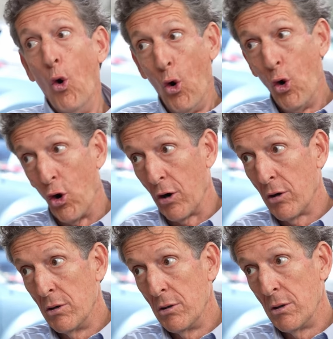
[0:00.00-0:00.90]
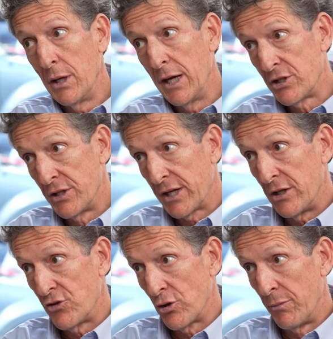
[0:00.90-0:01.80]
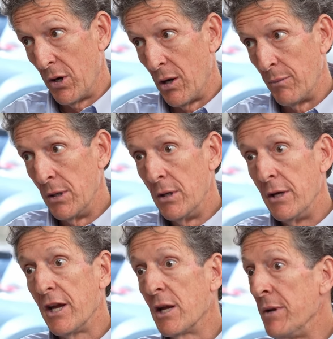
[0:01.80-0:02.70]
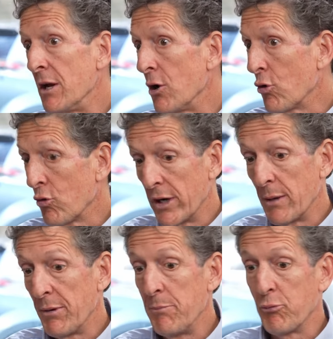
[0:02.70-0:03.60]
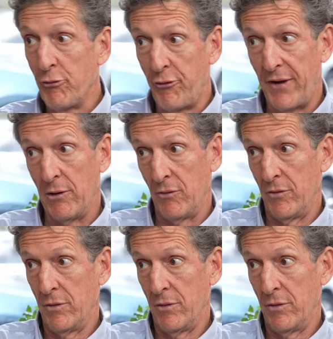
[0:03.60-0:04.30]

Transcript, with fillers: Or, as in the case of your mom, it can be incredibly profound.